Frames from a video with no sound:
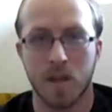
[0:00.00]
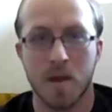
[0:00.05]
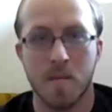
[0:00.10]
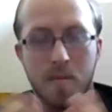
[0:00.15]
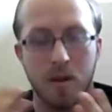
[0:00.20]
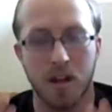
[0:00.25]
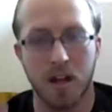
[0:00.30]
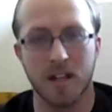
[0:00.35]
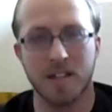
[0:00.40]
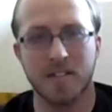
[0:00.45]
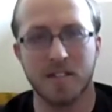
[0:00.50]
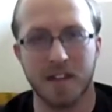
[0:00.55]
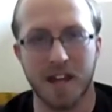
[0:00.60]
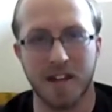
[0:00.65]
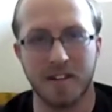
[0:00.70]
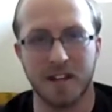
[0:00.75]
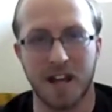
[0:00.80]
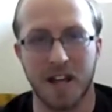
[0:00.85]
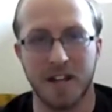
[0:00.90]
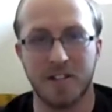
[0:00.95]
Because of that
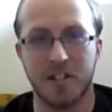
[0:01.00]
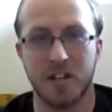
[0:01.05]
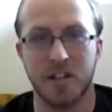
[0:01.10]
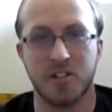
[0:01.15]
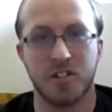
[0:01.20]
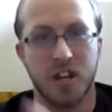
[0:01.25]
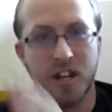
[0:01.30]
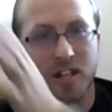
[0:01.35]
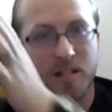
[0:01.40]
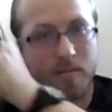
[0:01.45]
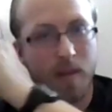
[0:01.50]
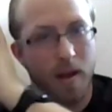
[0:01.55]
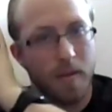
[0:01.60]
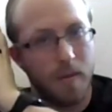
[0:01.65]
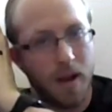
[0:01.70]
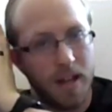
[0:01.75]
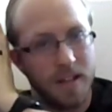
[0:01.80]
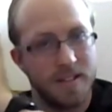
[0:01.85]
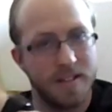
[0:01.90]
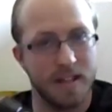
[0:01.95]
dietary change, my
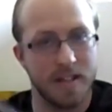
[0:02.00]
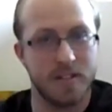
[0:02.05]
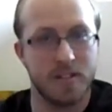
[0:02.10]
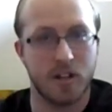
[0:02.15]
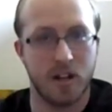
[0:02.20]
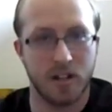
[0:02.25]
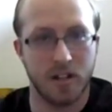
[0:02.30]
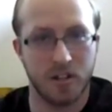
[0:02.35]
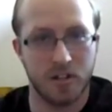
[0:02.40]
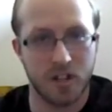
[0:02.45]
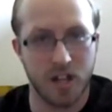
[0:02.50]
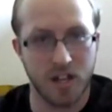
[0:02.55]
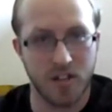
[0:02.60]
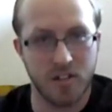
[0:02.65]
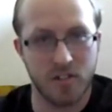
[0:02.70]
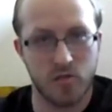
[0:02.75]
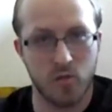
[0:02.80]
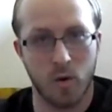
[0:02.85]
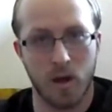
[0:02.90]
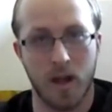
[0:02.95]
mindset started to change
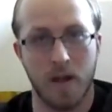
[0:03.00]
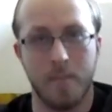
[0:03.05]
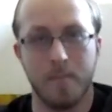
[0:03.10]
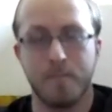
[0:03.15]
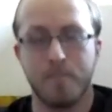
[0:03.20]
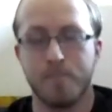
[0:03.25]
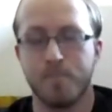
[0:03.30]
as well.